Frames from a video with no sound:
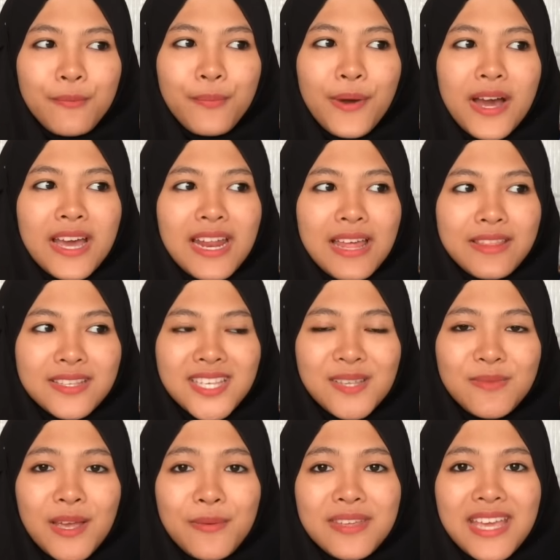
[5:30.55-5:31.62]
but at the
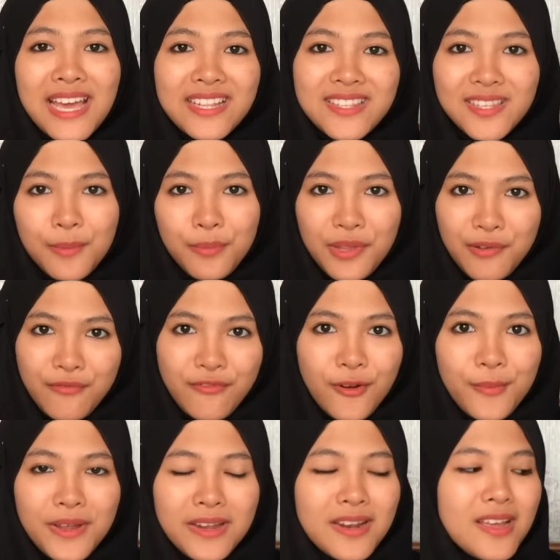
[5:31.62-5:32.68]
same time get something
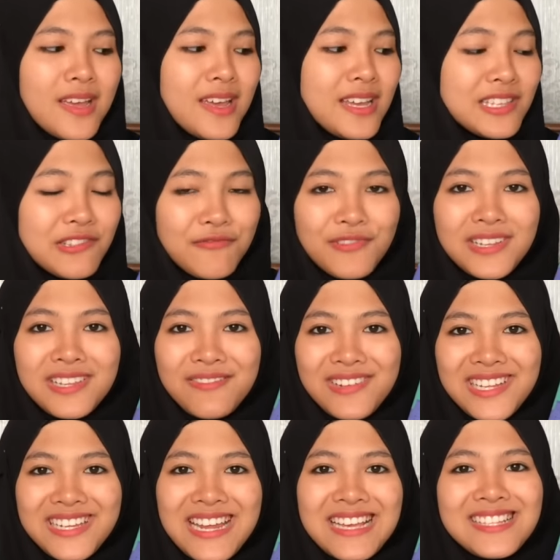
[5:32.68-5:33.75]
from it. It's really,
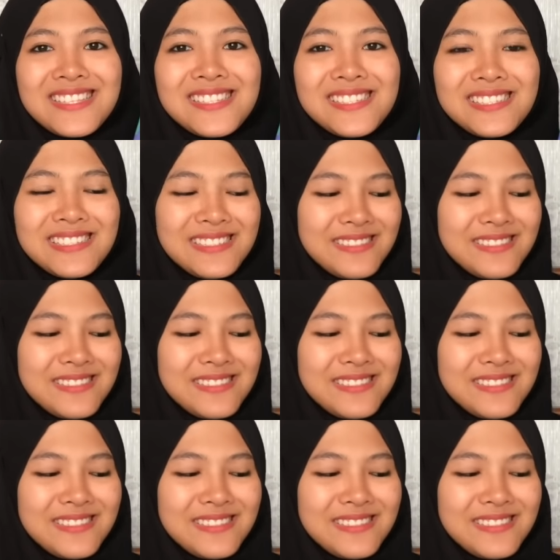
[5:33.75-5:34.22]
really nice.